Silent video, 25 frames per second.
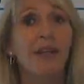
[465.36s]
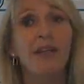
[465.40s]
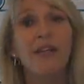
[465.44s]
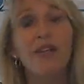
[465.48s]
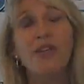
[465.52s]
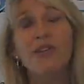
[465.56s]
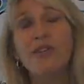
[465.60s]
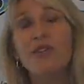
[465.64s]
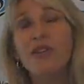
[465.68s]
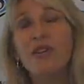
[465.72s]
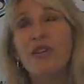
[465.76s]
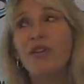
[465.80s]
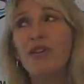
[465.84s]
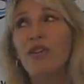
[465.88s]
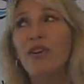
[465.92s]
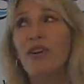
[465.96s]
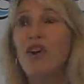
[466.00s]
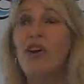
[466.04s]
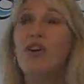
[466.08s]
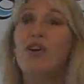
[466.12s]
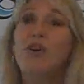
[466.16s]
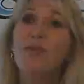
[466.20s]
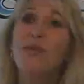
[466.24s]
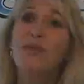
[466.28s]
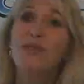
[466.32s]
Use it on
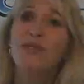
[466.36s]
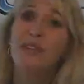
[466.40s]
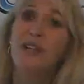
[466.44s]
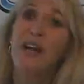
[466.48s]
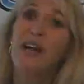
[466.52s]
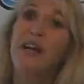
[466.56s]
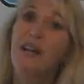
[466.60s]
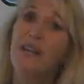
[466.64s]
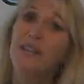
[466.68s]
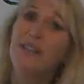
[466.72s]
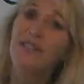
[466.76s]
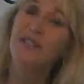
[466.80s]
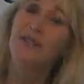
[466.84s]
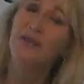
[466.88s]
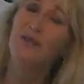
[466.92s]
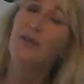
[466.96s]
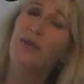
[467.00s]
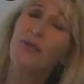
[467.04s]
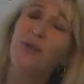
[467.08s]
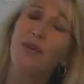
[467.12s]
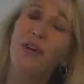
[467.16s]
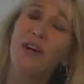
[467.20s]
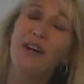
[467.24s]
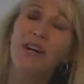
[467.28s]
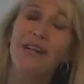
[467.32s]
colds and cuts and
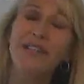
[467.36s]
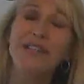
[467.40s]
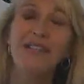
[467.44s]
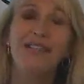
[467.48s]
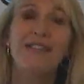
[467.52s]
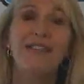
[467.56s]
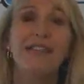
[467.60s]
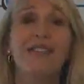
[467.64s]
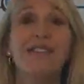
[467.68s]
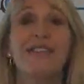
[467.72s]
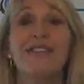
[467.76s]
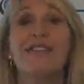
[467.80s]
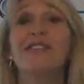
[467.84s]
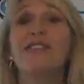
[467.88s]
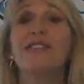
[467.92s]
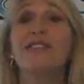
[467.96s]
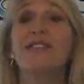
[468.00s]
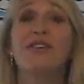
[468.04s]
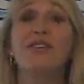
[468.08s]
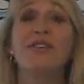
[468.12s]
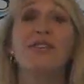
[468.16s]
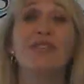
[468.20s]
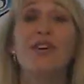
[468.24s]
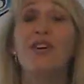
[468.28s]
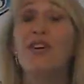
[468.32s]
all kinds of things. It just
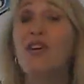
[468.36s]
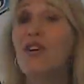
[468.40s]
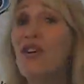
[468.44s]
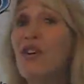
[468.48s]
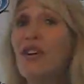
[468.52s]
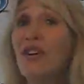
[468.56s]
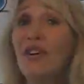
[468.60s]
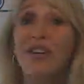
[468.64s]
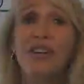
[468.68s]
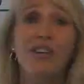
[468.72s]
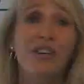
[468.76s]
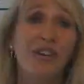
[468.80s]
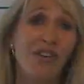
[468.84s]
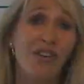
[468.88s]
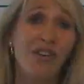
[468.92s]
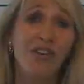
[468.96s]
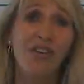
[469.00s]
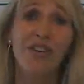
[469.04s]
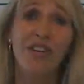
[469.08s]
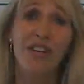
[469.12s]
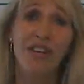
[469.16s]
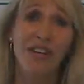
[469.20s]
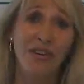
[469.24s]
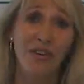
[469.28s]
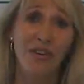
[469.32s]
goes on and
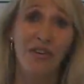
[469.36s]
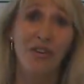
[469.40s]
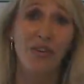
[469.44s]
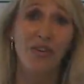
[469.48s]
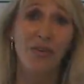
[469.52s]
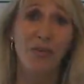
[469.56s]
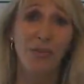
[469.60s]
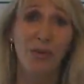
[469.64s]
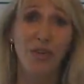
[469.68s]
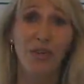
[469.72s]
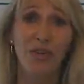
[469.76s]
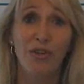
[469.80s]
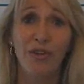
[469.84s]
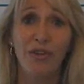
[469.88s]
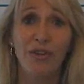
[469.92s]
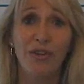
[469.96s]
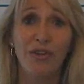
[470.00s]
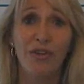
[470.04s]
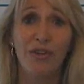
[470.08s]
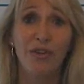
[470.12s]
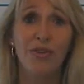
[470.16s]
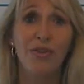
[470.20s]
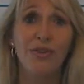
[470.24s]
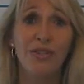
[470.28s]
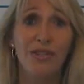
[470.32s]
on and on what you
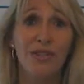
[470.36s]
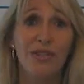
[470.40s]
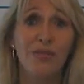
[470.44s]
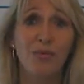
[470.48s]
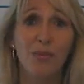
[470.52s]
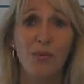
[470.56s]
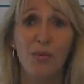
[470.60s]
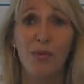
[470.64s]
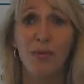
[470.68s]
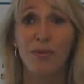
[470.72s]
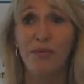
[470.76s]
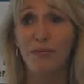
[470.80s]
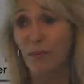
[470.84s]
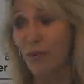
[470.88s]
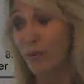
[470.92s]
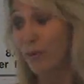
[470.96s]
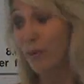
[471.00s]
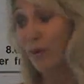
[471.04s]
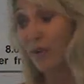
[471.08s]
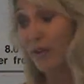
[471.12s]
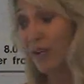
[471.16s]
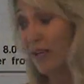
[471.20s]
can use this water for.